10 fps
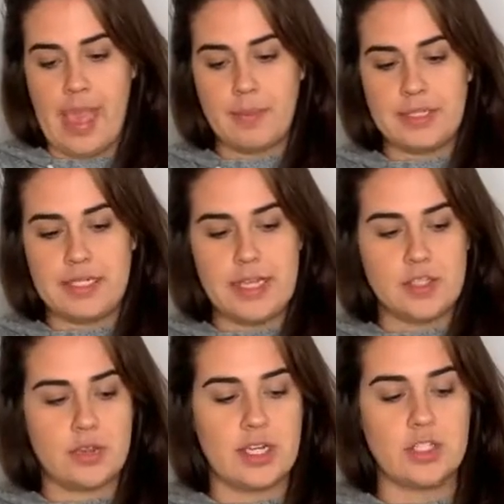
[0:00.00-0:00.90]

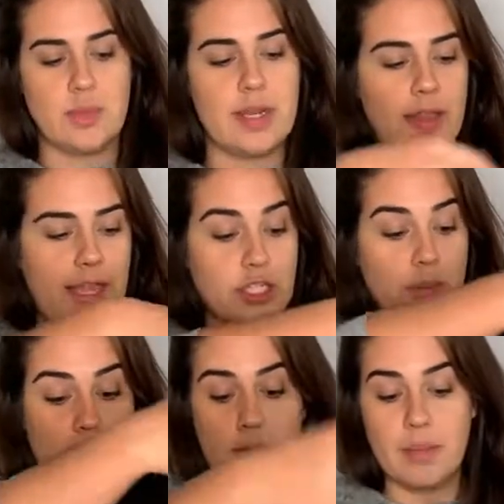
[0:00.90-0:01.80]
emptiness, or I just want to like do
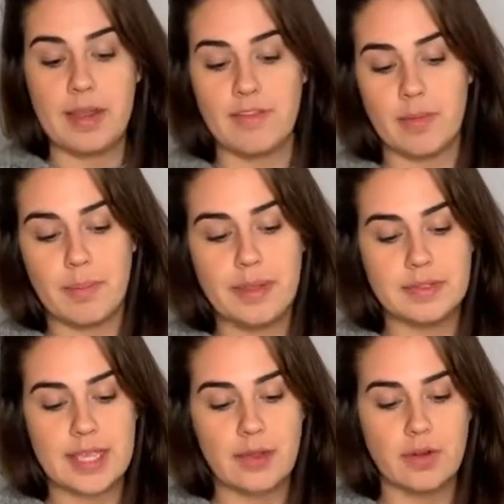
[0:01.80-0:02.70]
a little bit of a
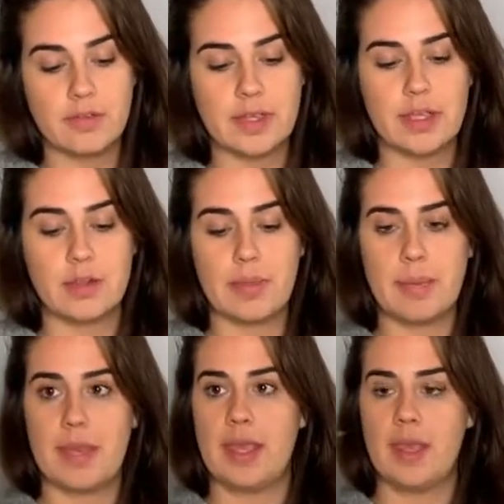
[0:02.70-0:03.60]
build out over here
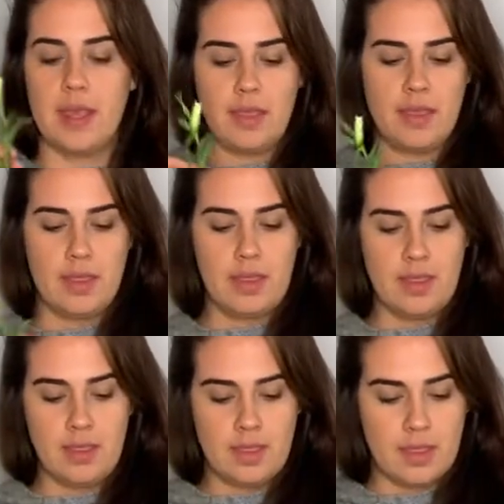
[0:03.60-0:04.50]
maybe.
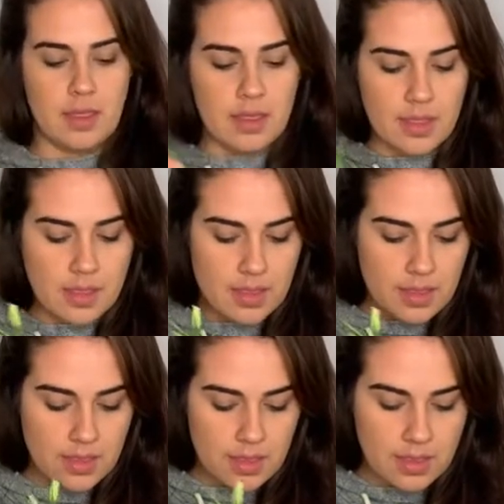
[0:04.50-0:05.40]

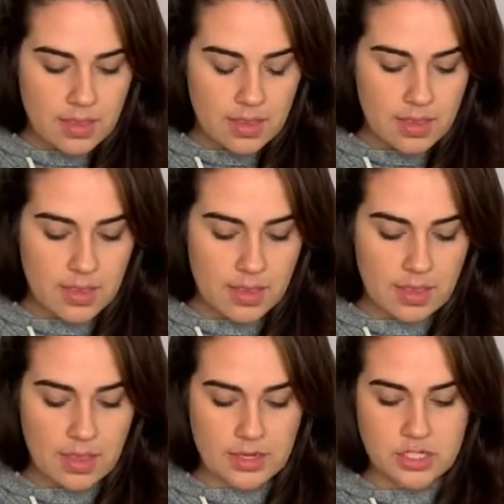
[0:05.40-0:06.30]

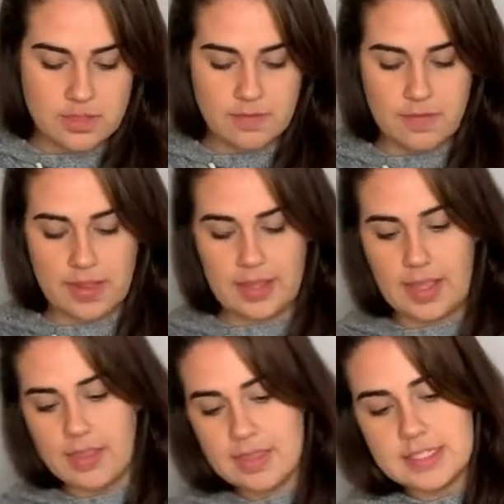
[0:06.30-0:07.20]
I'm just filling
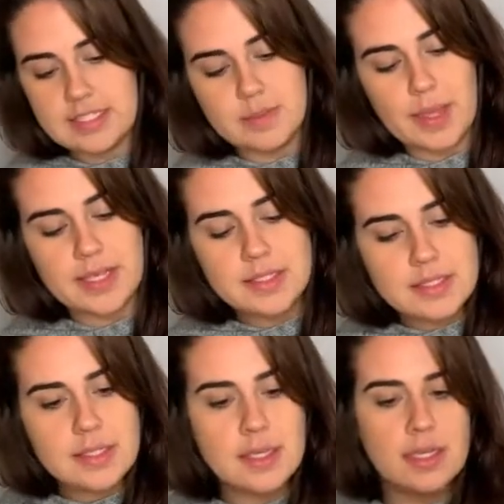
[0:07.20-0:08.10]
in this space.